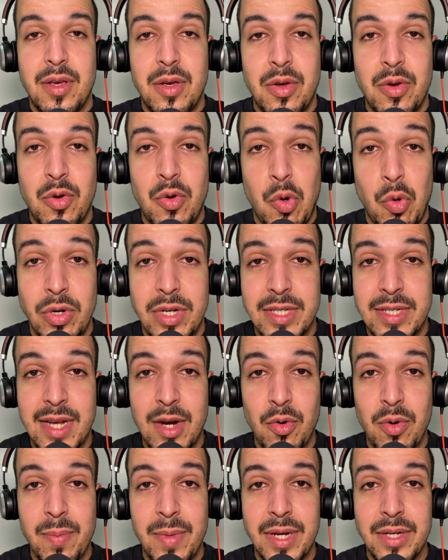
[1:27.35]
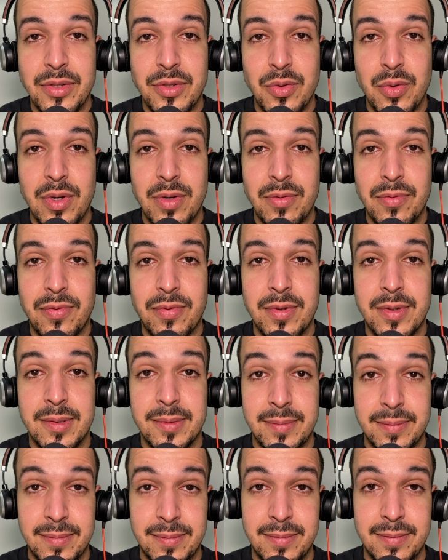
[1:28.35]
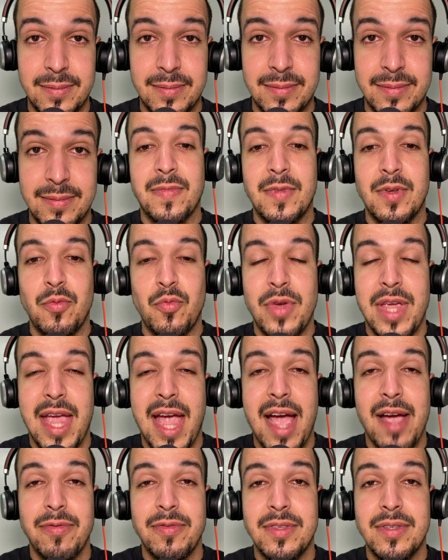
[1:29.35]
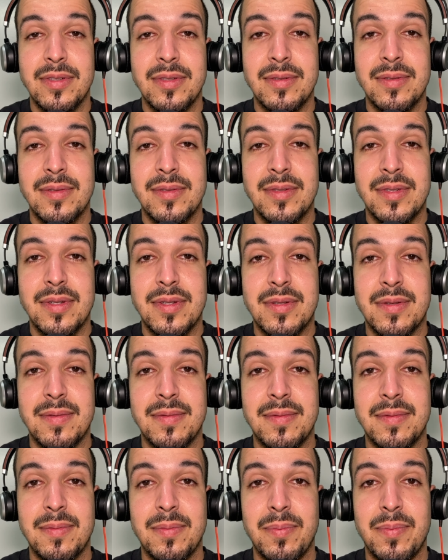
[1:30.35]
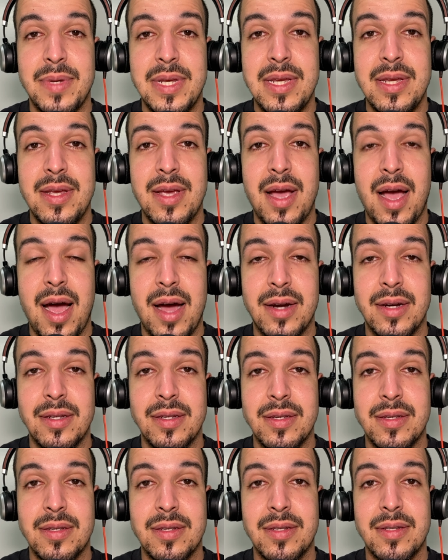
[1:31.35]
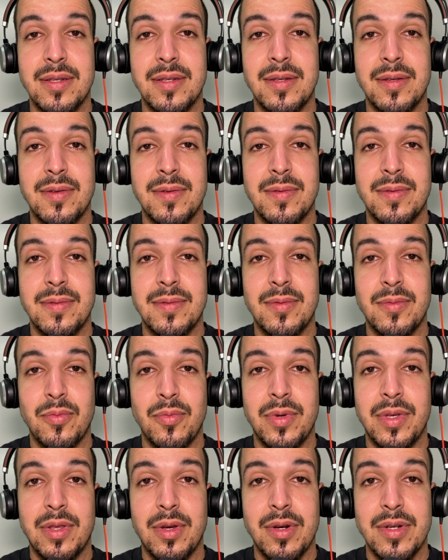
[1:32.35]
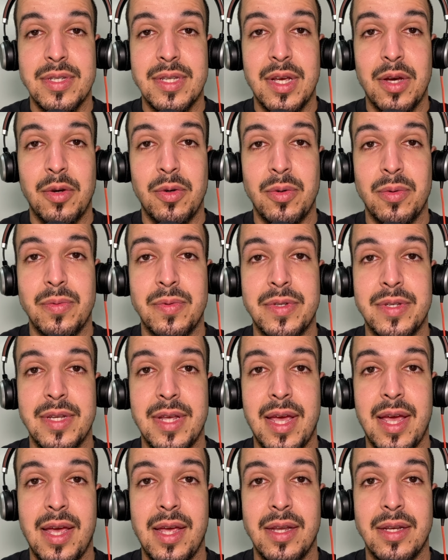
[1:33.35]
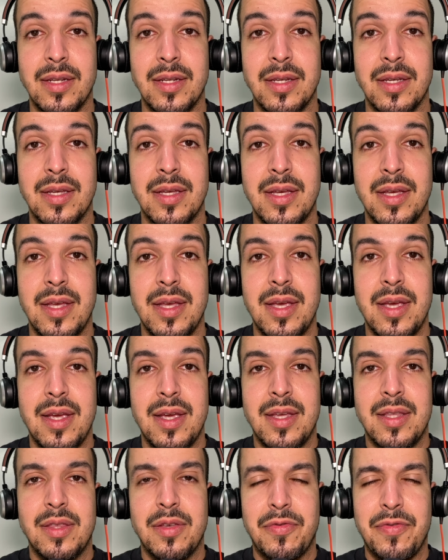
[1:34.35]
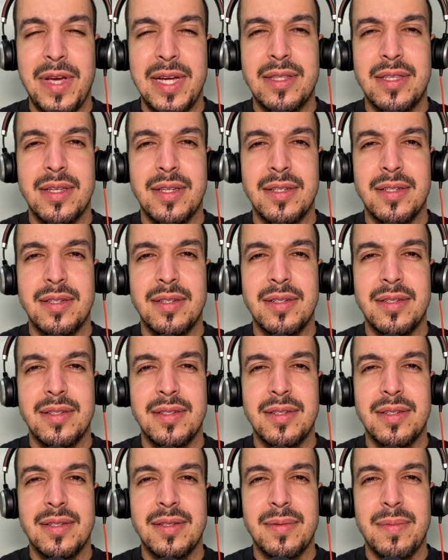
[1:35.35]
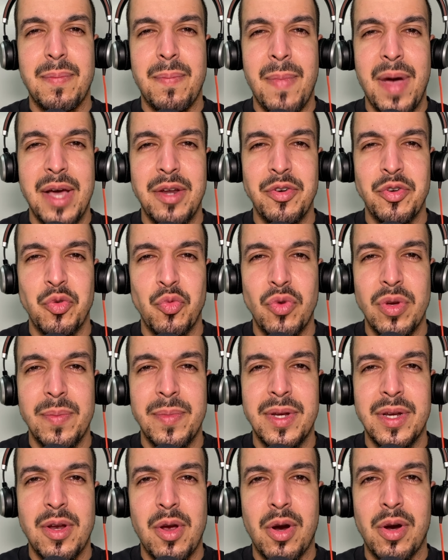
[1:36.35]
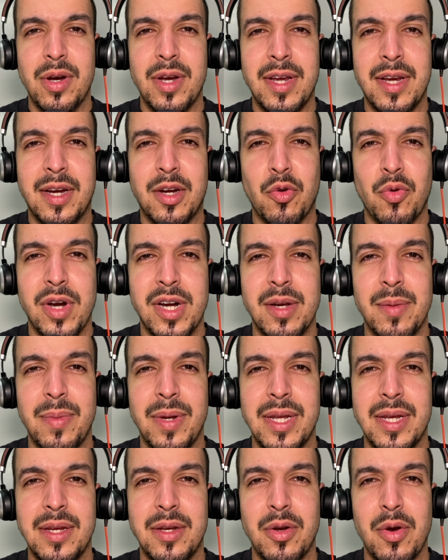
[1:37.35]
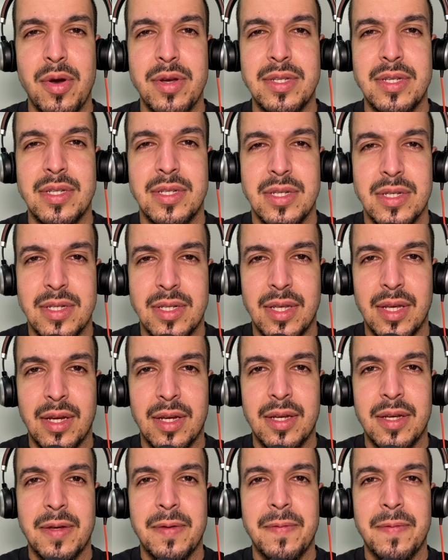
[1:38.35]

Who does that remind you of? We have to just be honest with ourselves, and the fact that modern women are incredibly narcissistic.